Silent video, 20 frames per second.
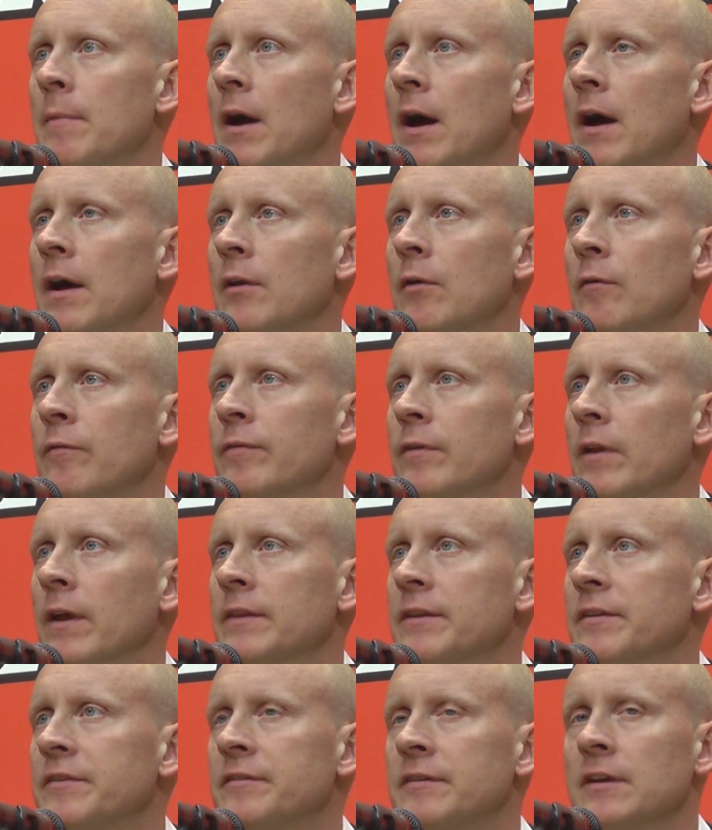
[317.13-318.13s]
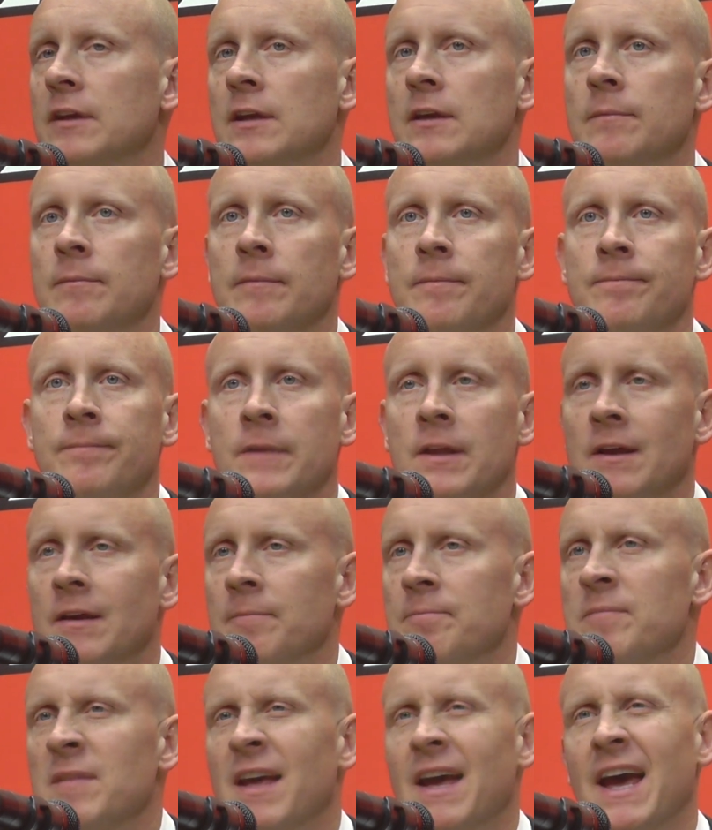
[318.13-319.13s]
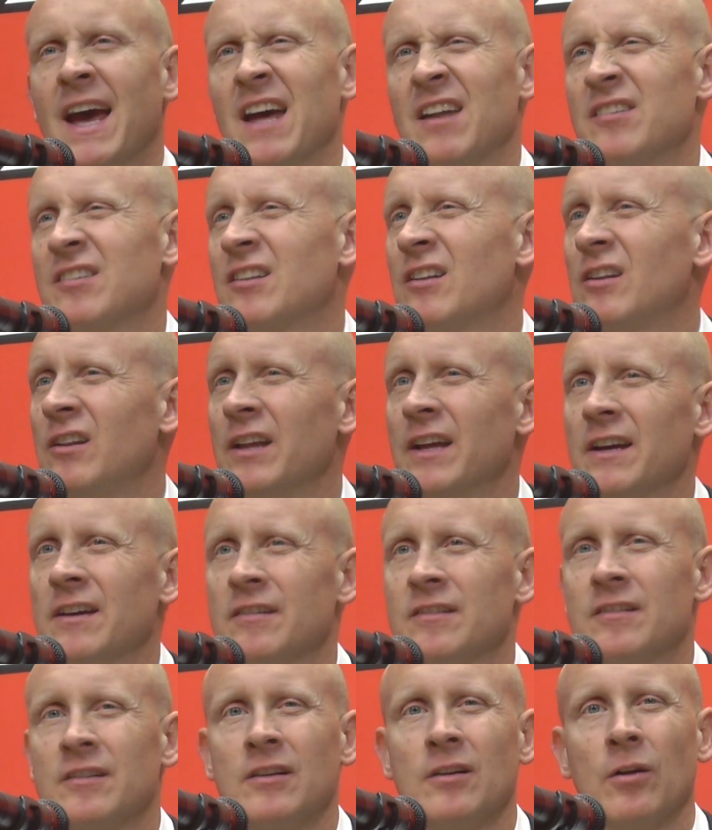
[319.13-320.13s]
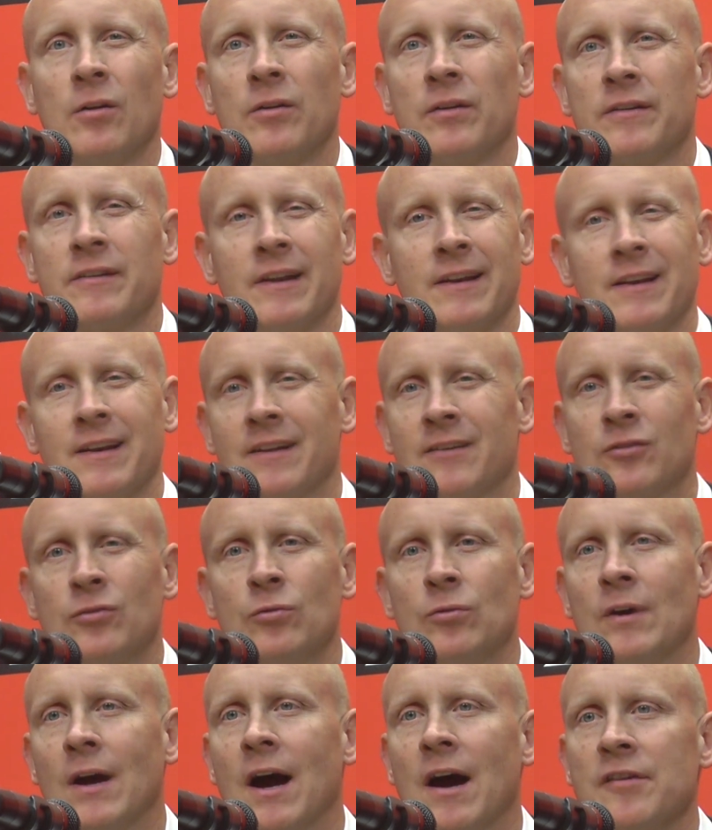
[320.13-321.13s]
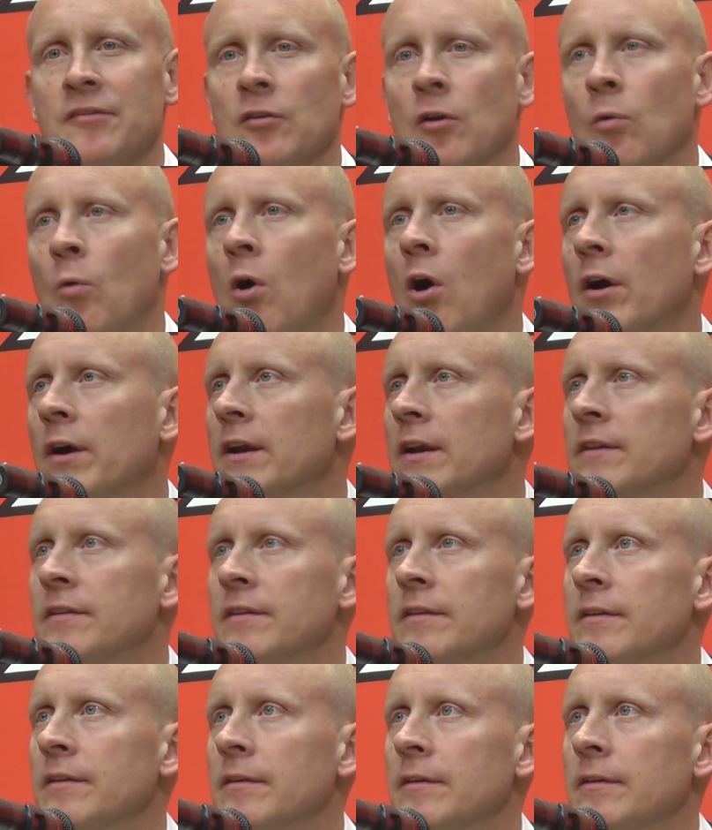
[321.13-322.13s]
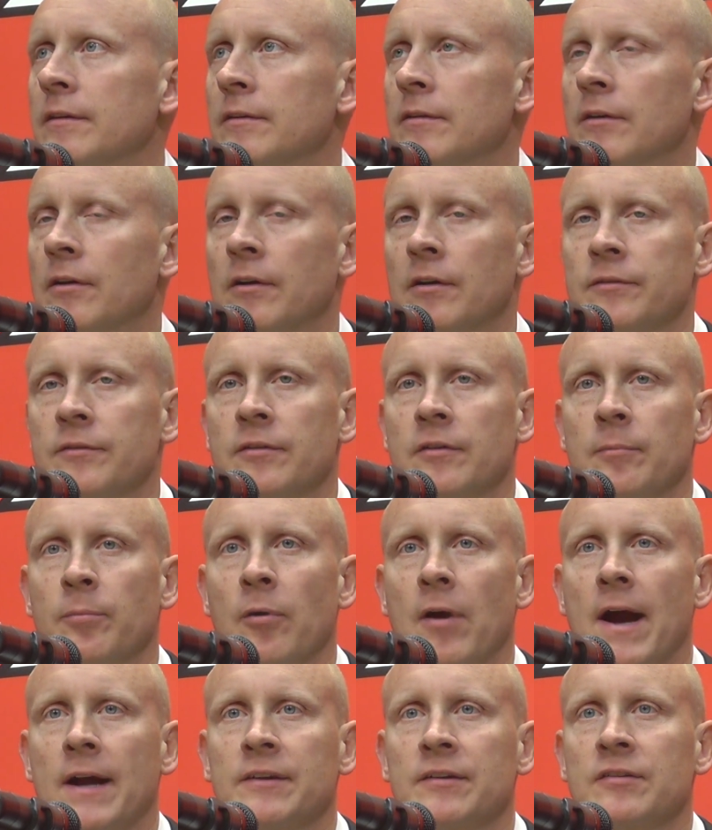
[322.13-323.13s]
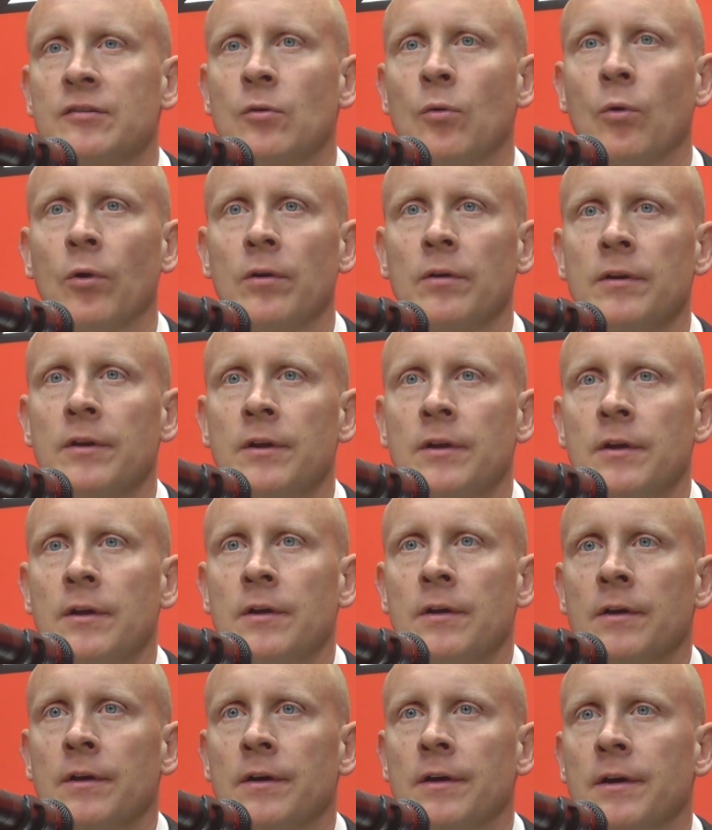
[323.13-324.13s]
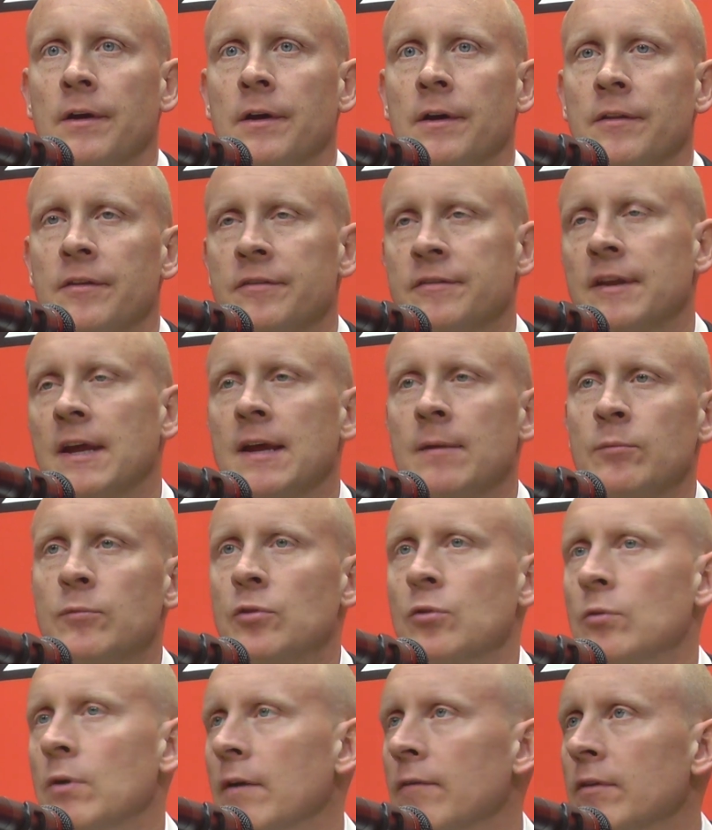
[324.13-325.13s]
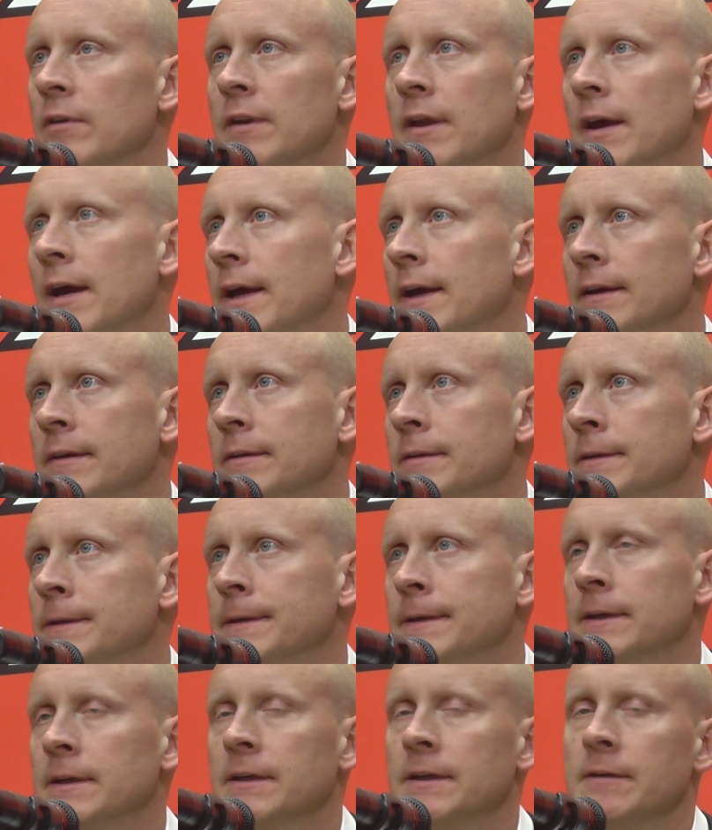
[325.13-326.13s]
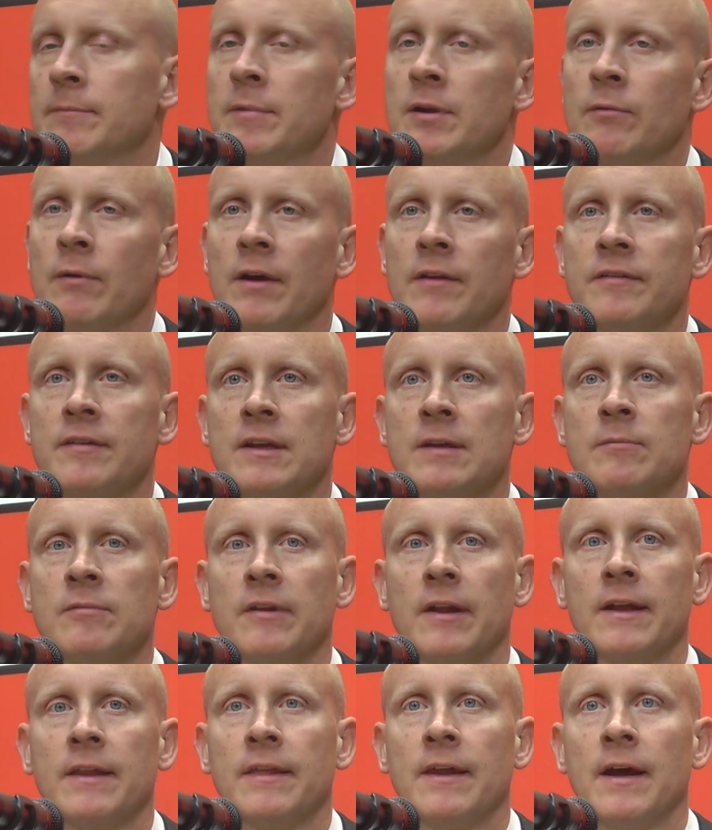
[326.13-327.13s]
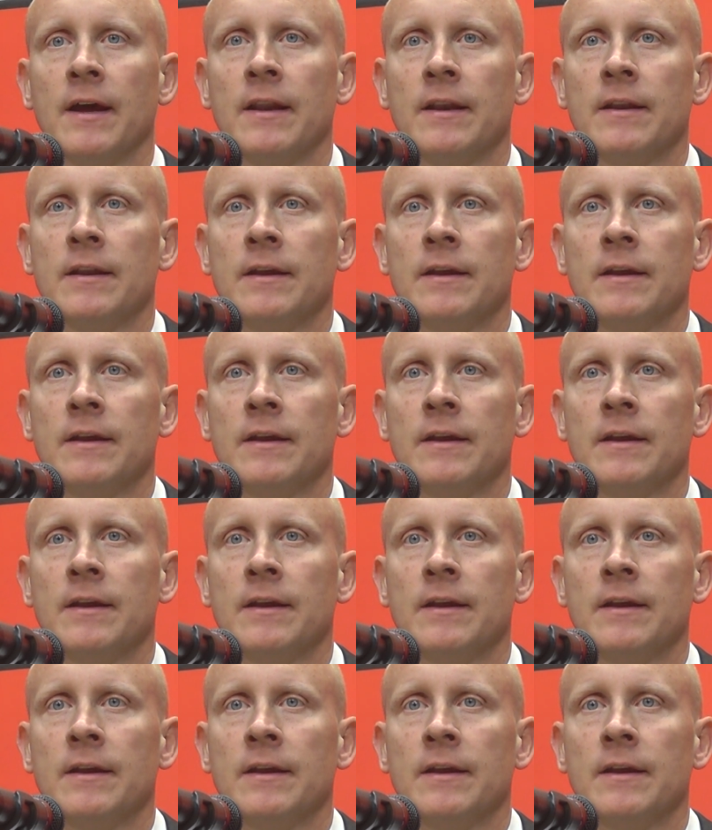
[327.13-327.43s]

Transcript: I don't feel like this team has cliques. You know, some, two guys aren't walking into the onto the practice court the same two every day. I've been around teams like that.